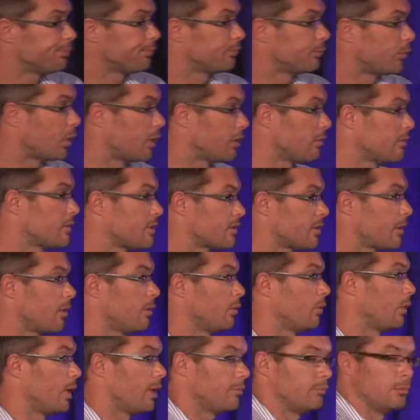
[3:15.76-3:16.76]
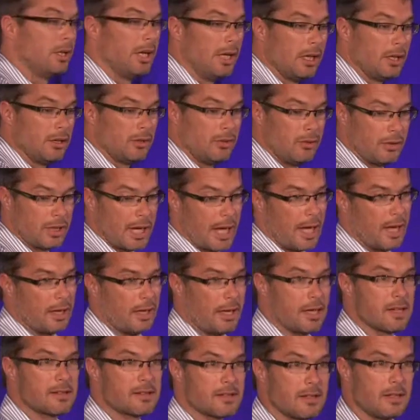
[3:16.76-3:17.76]
right? So you can
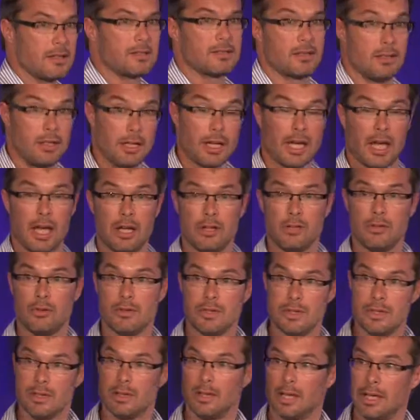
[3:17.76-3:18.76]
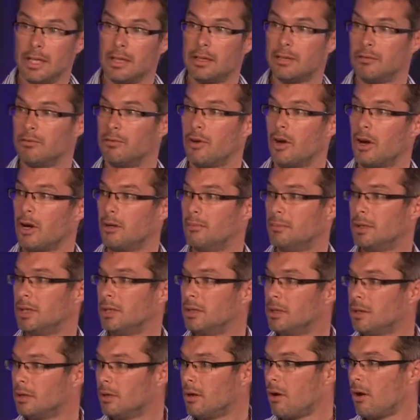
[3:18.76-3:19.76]
access and you can use your Link
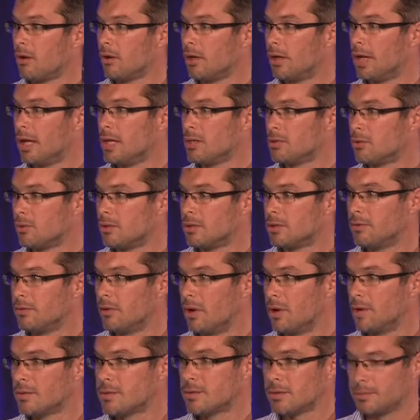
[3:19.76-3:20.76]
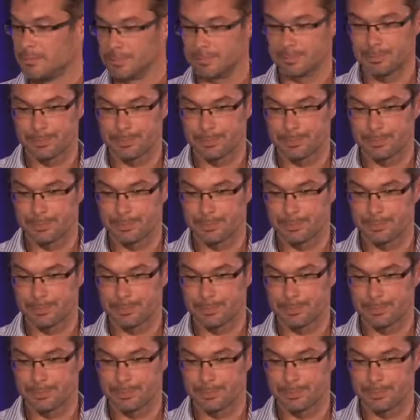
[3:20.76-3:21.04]
environment on an Android device,